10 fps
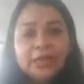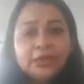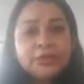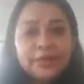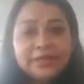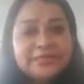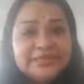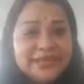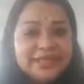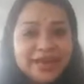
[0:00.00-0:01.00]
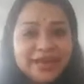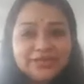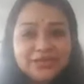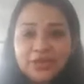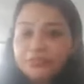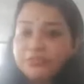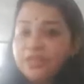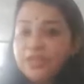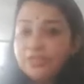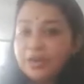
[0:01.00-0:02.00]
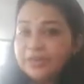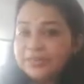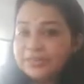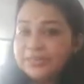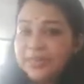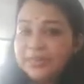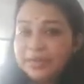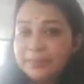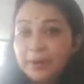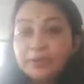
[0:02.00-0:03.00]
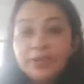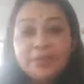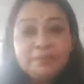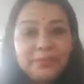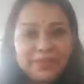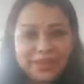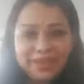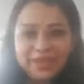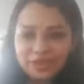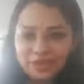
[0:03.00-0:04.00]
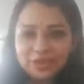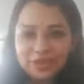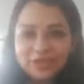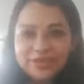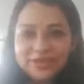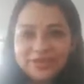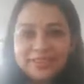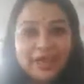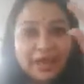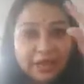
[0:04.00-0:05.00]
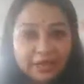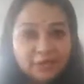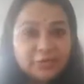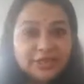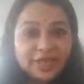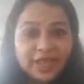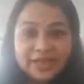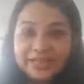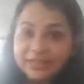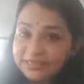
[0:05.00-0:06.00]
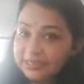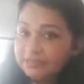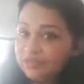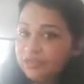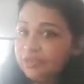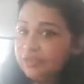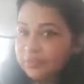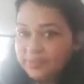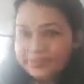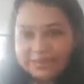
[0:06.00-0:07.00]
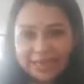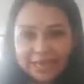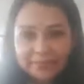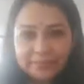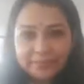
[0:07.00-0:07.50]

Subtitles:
To understand that, we need to understand about the pH, the hydrogen ion concentration of the scalp.